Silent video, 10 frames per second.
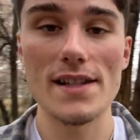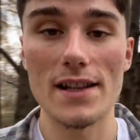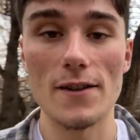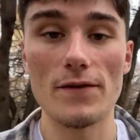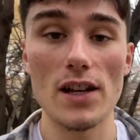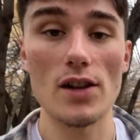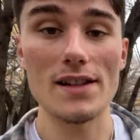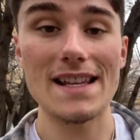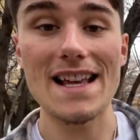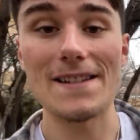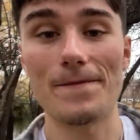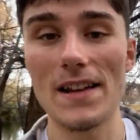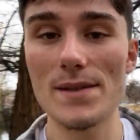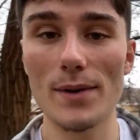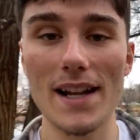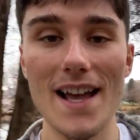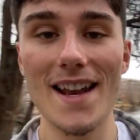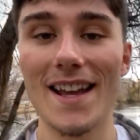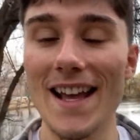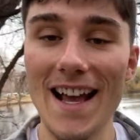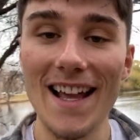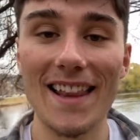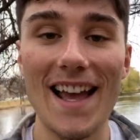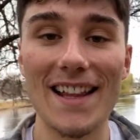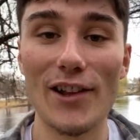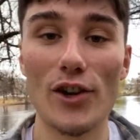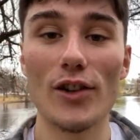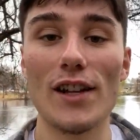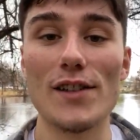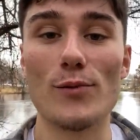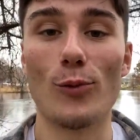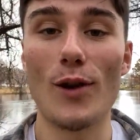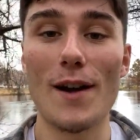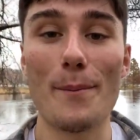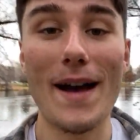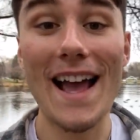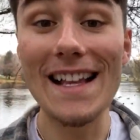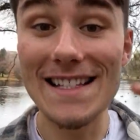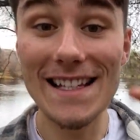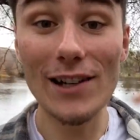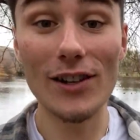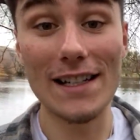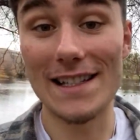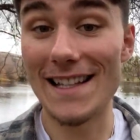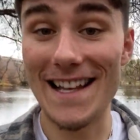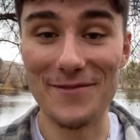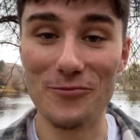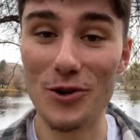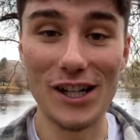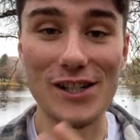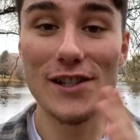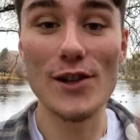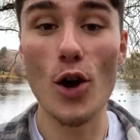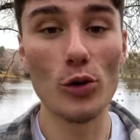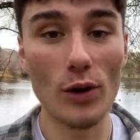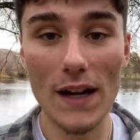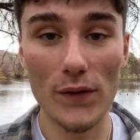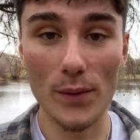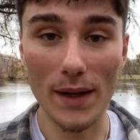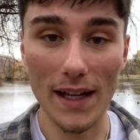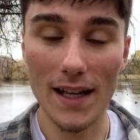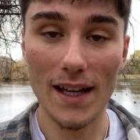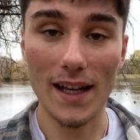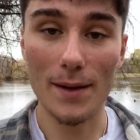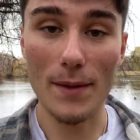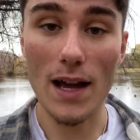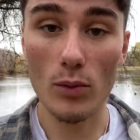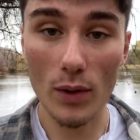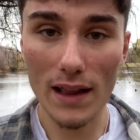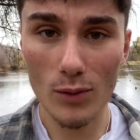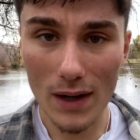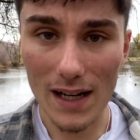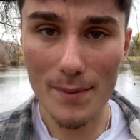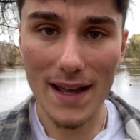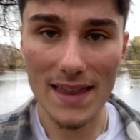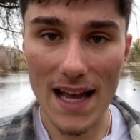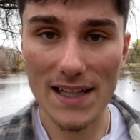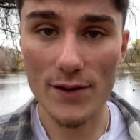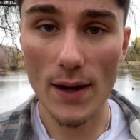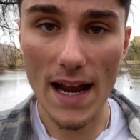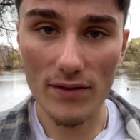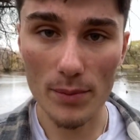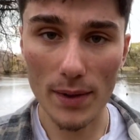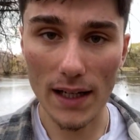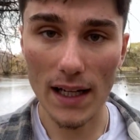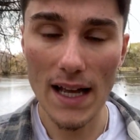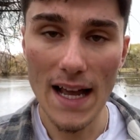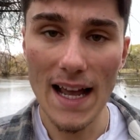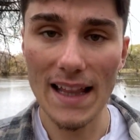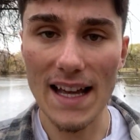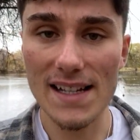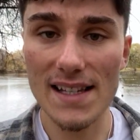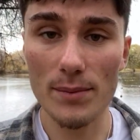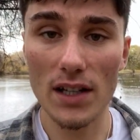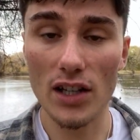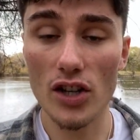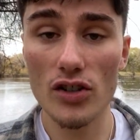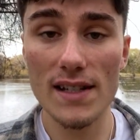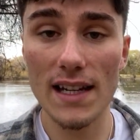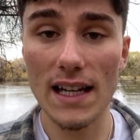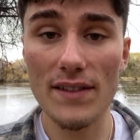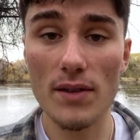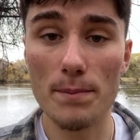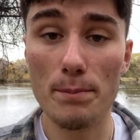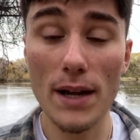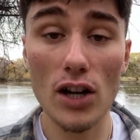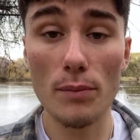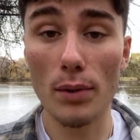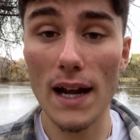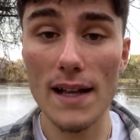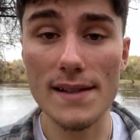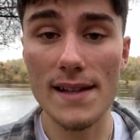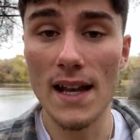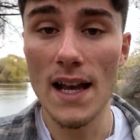in their videos as a Facebook ad, that literally is one of my secrets that works so great for me. I really recommend that to everybody. And that is something you're seeing even bigger brands